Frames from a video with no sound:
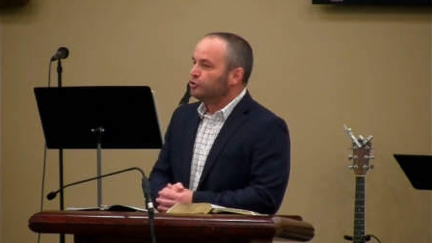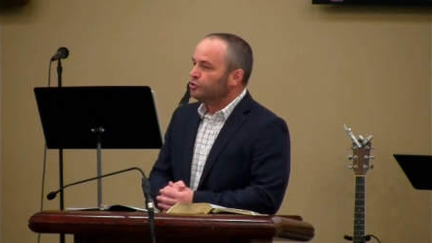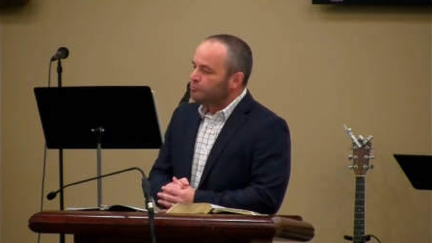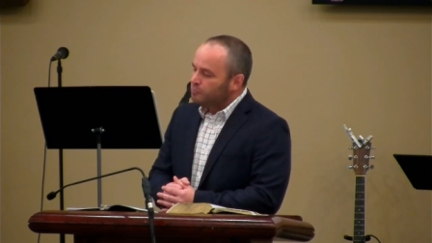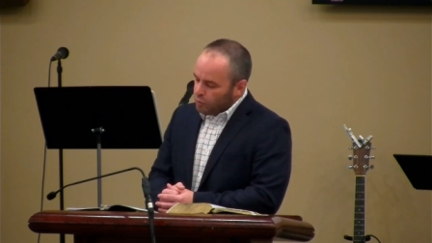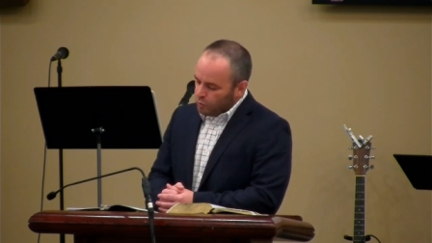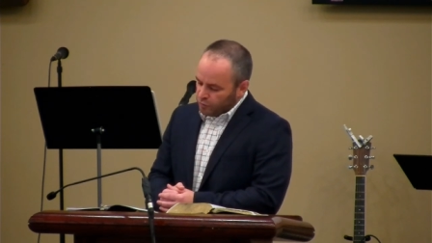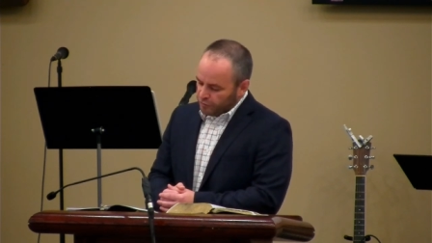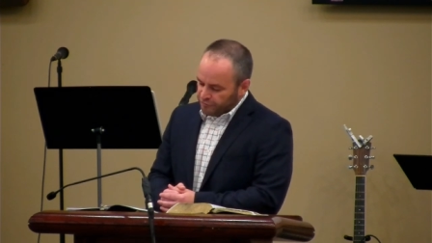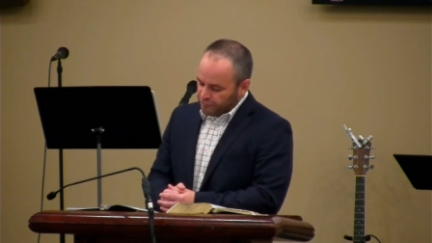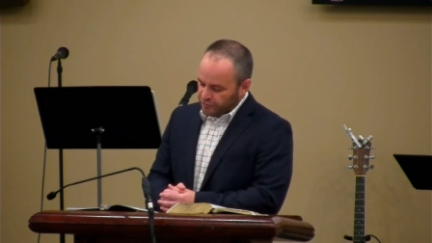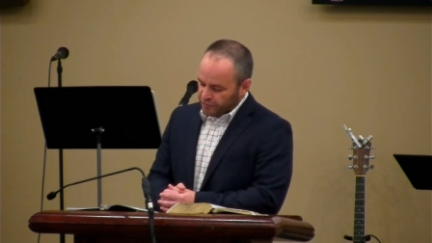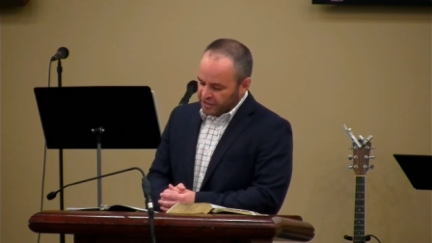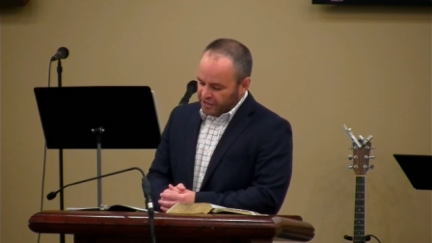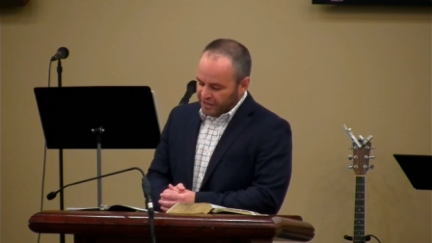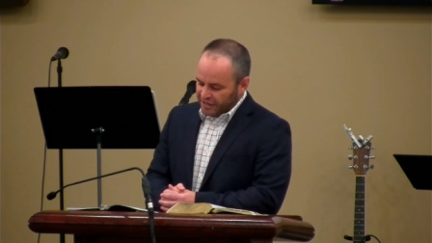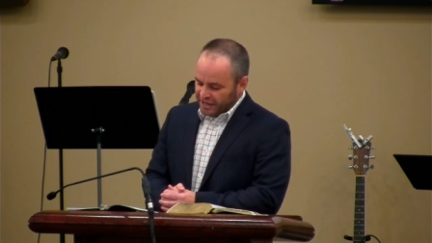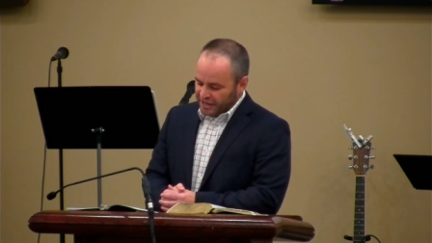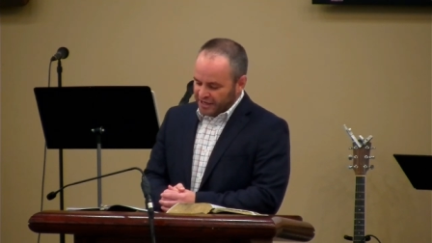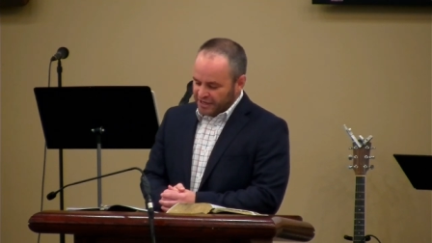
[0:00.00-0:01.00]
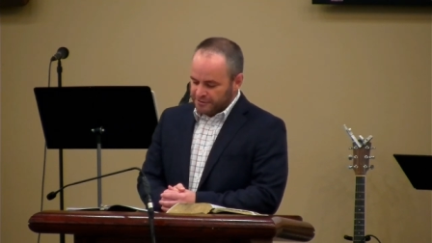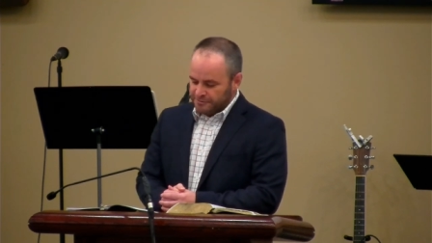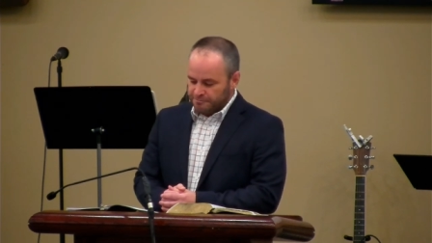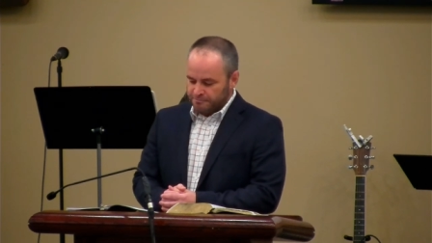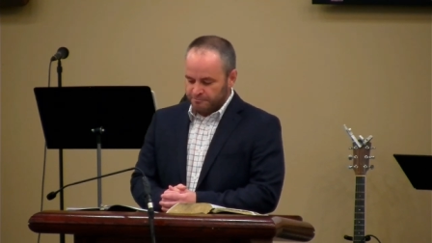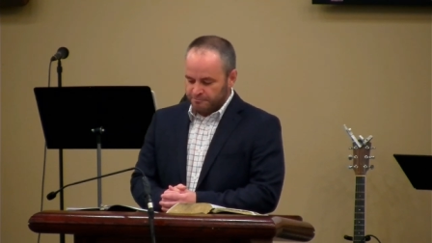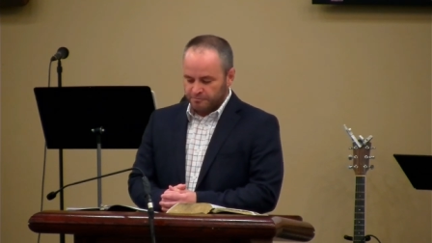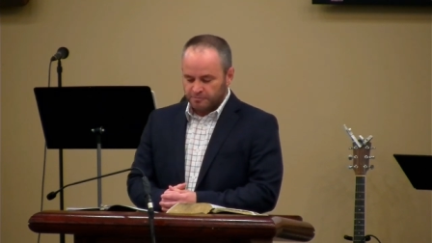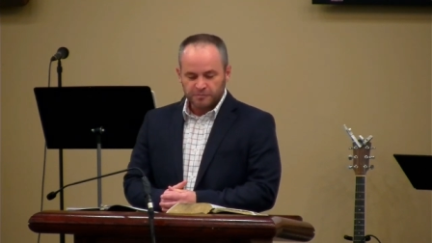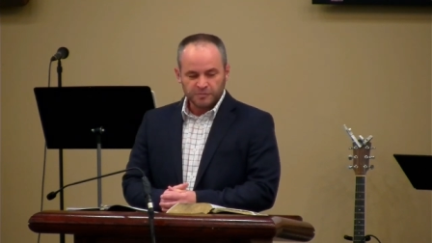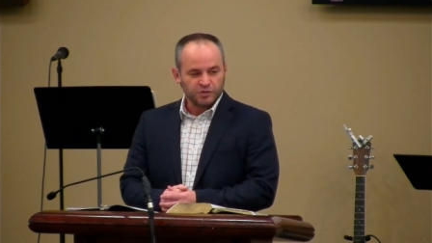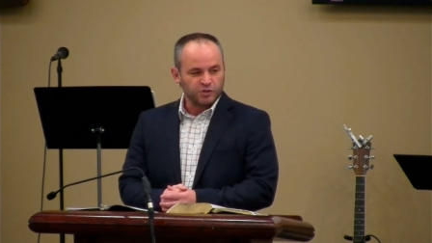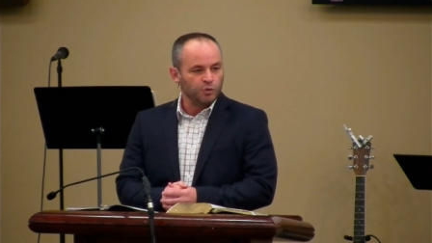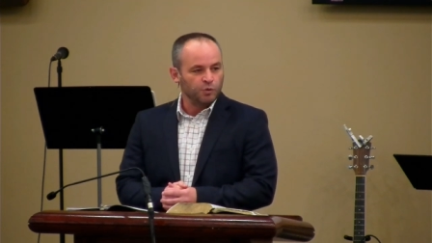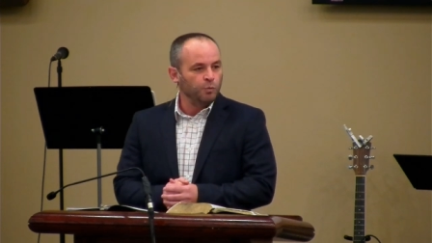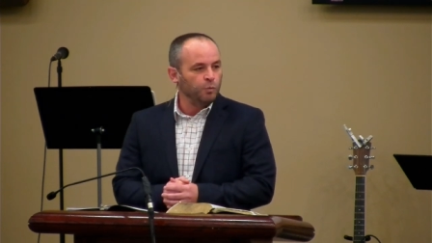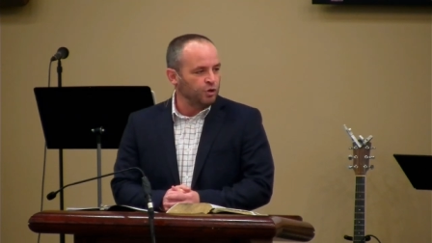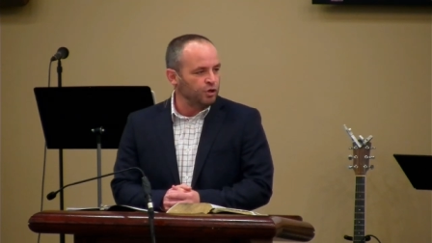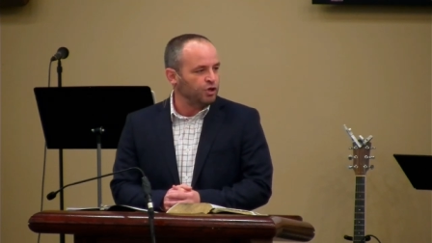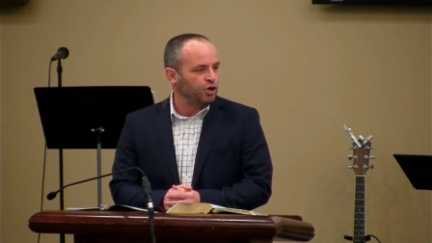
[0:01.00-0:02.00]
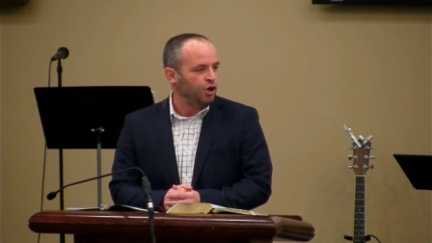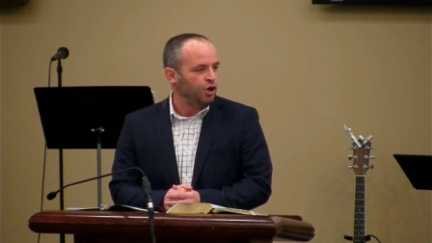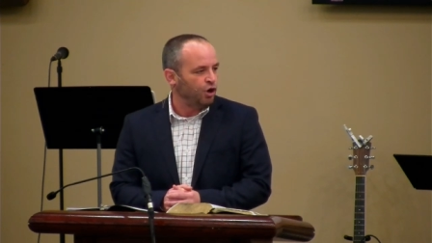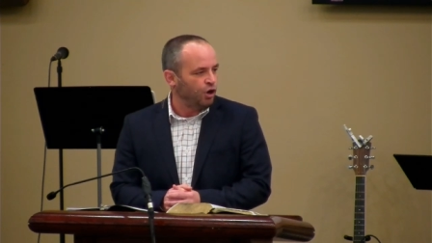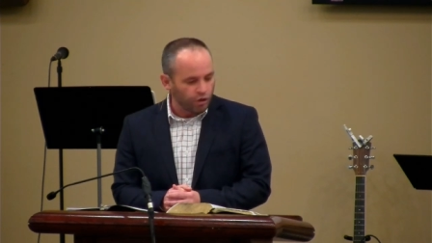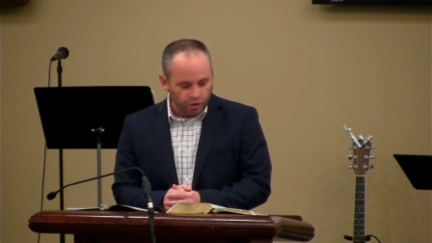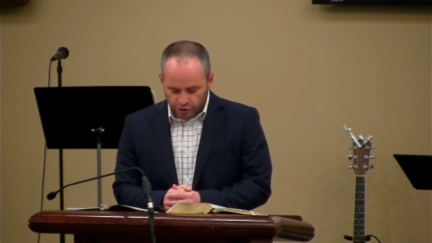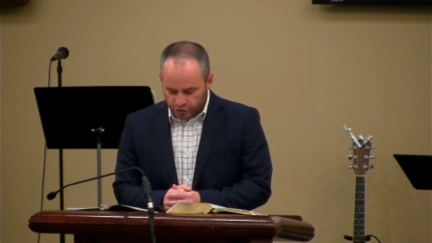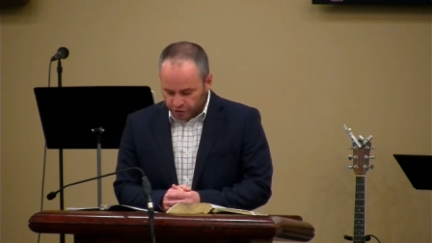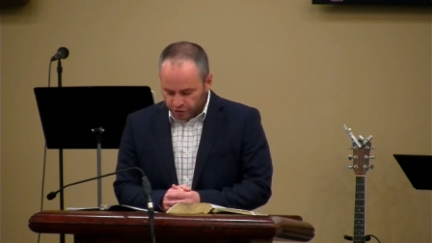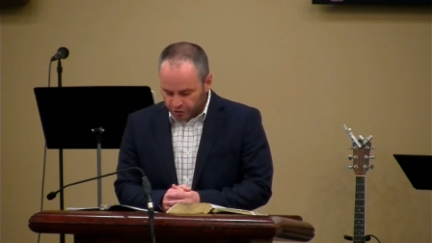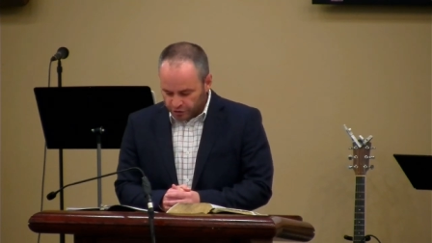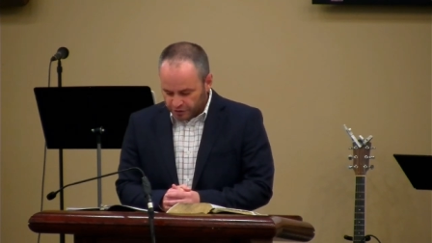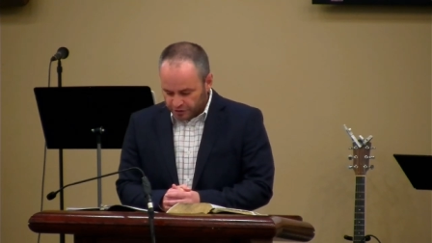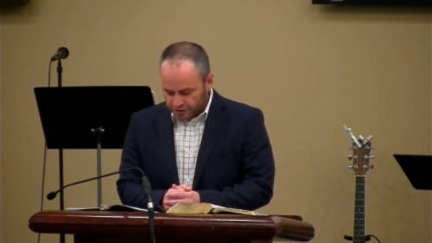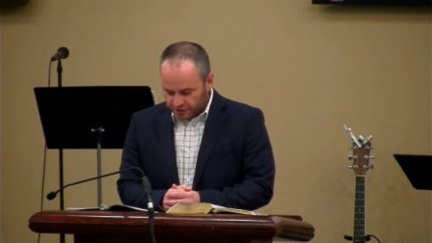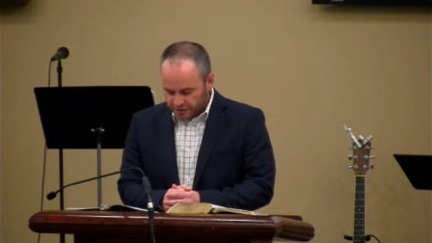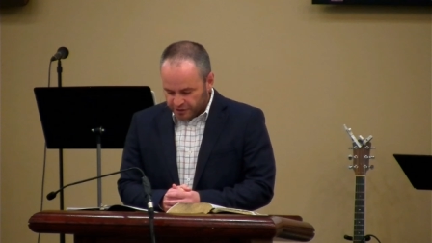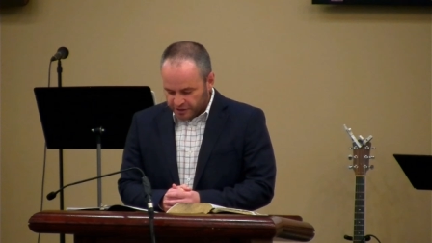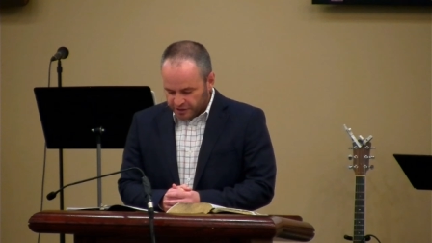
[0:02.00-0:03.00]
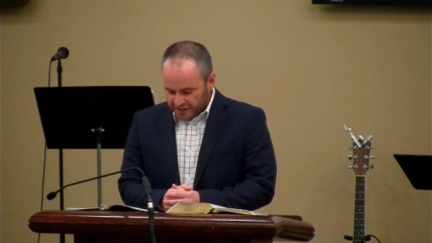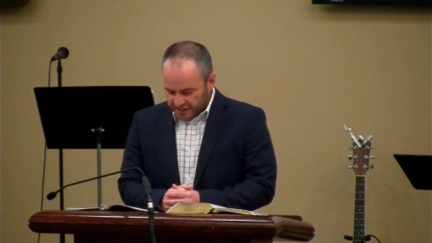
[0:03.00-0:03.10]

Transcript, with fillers: do more for God, to work harder,